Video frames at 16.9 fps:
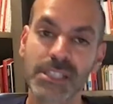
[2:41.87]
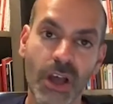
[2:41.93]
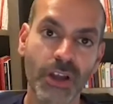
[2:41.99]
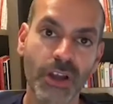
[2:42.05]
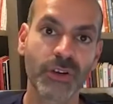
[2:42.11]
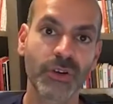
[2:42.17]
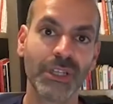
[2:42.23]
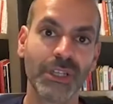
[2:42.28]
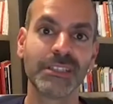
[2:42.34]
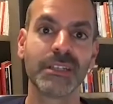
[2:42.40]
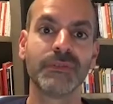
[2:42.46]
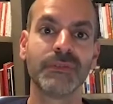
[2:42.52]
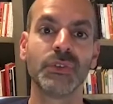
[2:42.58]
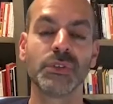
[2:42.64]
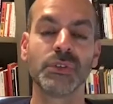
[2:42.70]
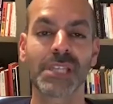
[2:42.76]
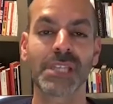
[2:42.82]
on your
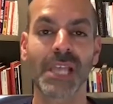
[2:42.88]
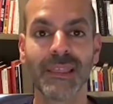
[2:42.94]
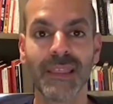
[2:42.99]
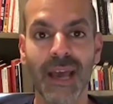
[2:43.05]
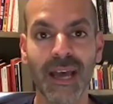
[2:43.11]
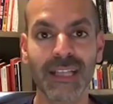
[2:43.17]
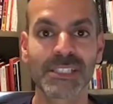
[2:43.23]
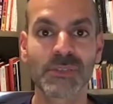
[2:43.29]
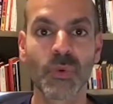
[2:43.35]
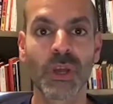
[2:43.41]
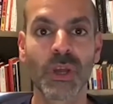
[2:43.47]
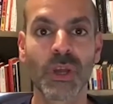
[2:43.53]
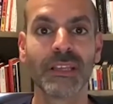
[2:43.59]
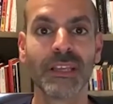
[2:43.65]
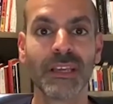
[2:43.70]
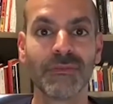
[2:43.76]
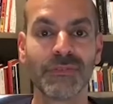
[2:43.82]
interviews. That's what
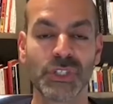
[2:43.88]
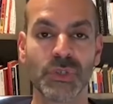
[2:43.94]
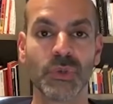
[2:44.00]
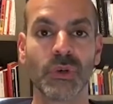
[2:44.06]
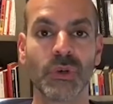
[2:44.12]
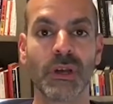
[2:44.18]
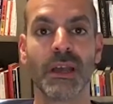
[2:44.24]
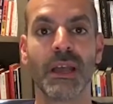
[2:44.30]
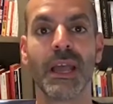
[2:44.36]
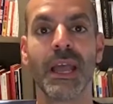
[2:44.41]
it gives you.